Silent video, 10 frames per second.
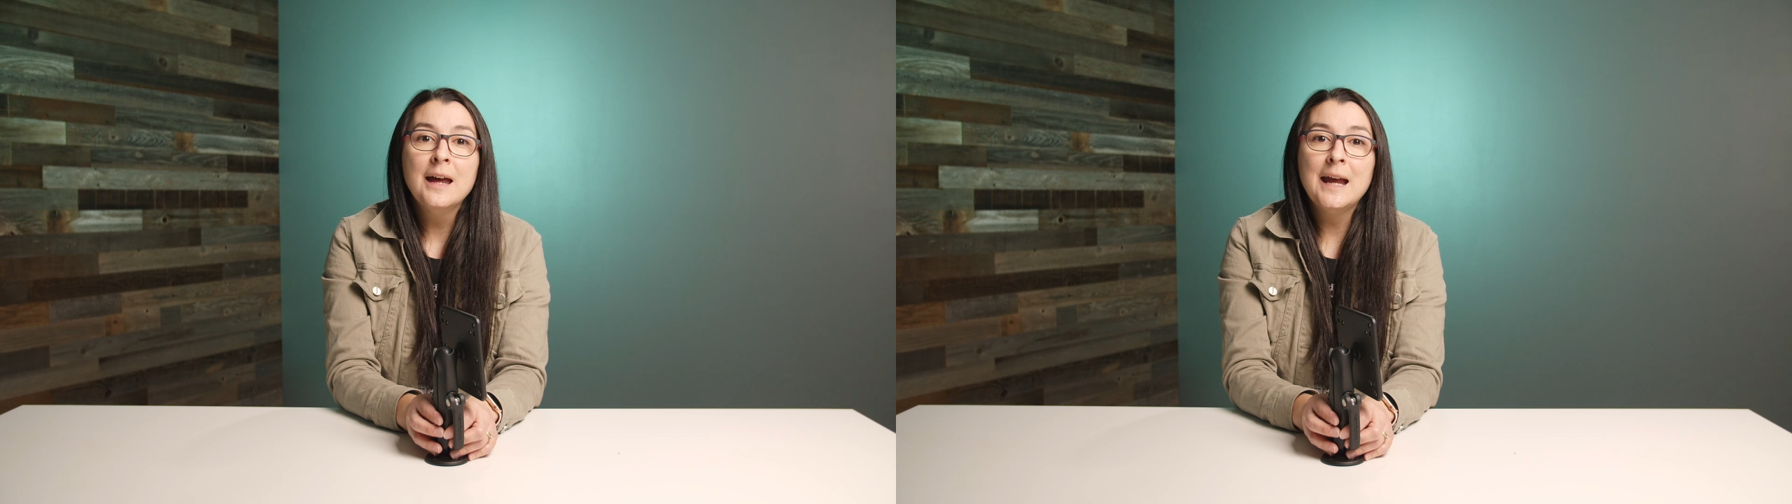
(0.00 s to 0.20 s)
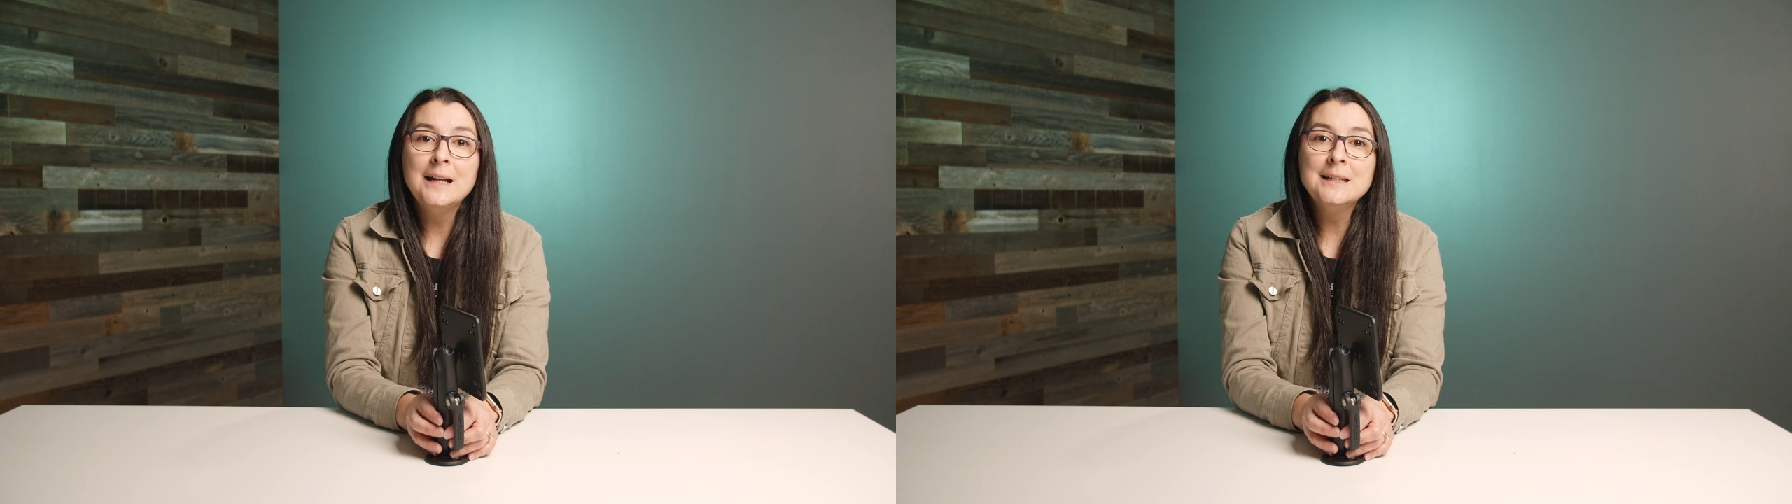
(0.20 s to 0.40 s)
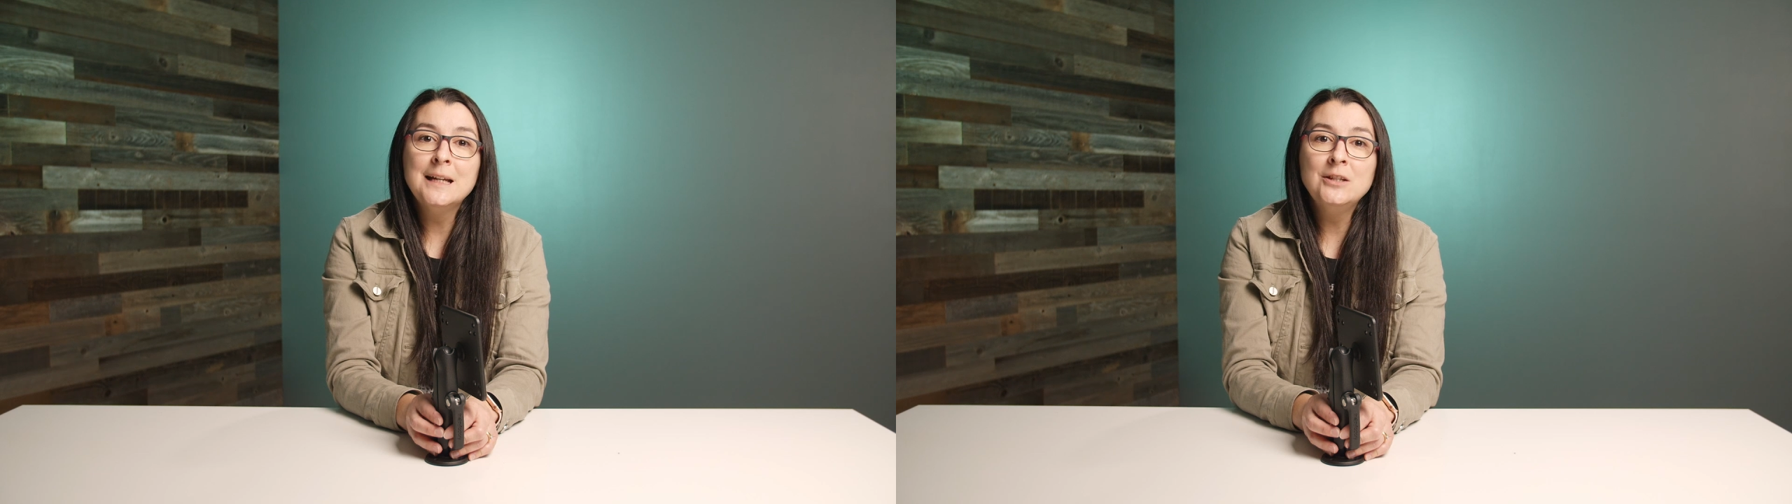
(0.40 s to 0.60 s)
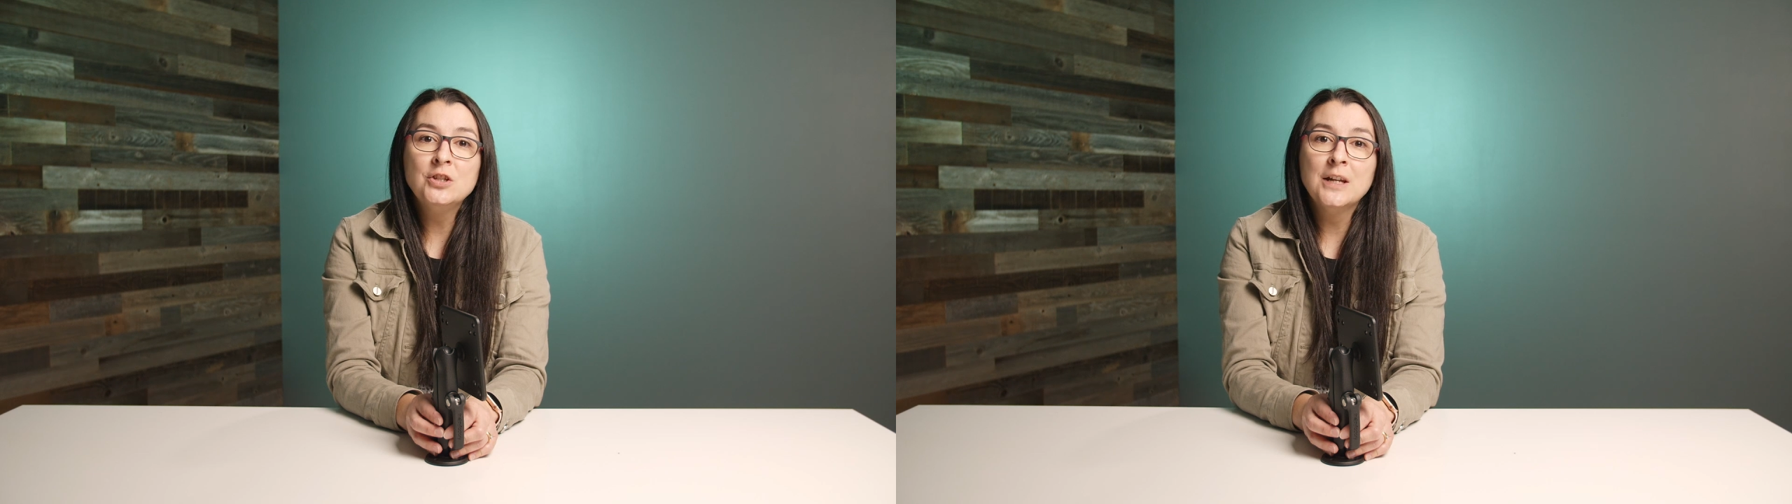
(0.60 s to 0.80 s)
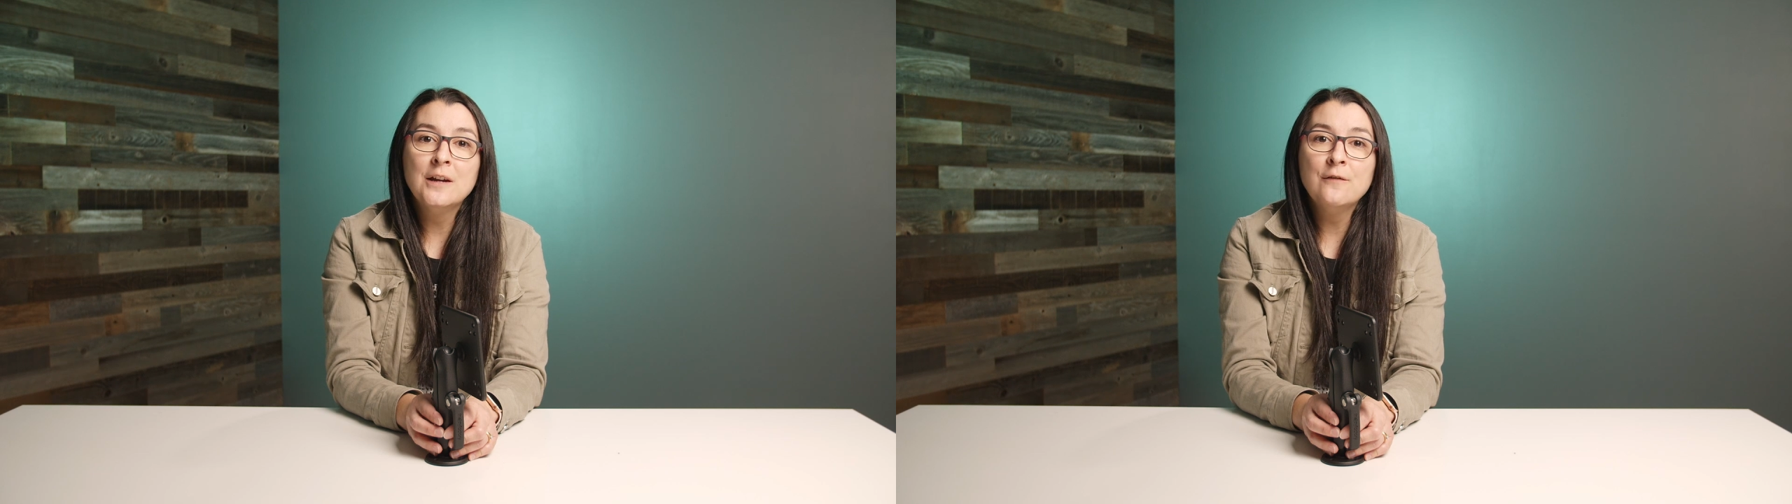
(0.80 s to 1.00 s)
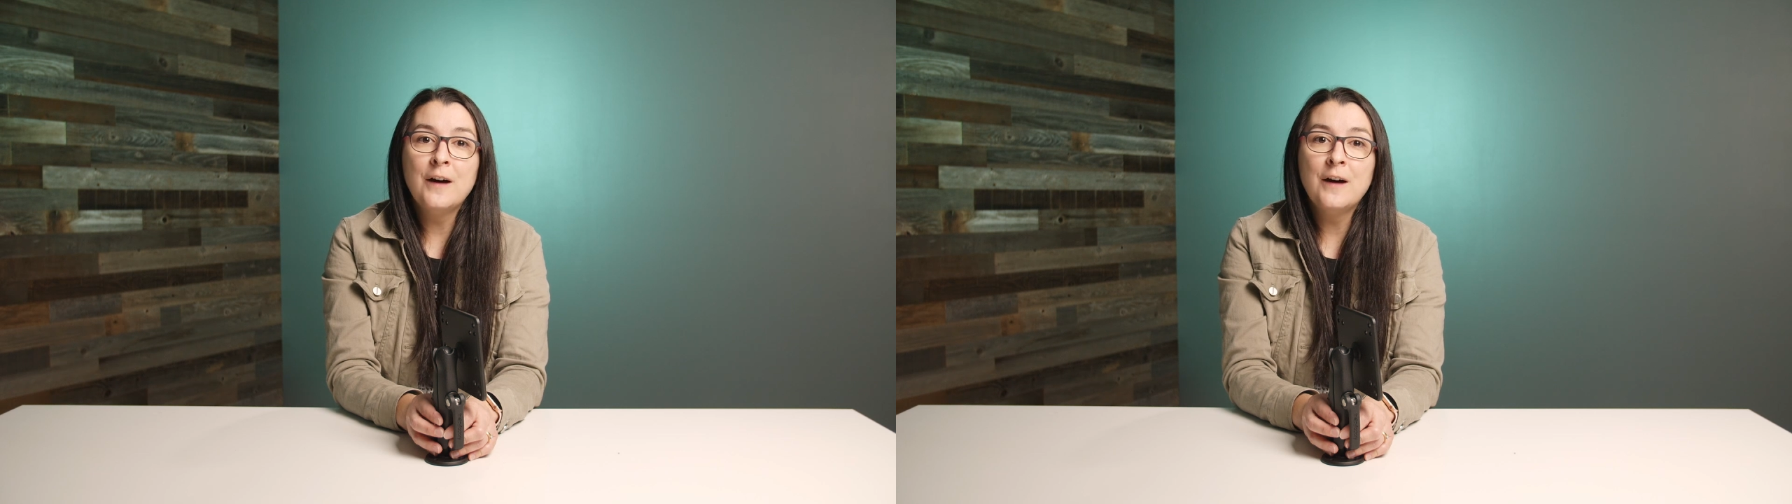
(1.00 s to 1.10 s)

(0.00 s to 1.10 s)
810G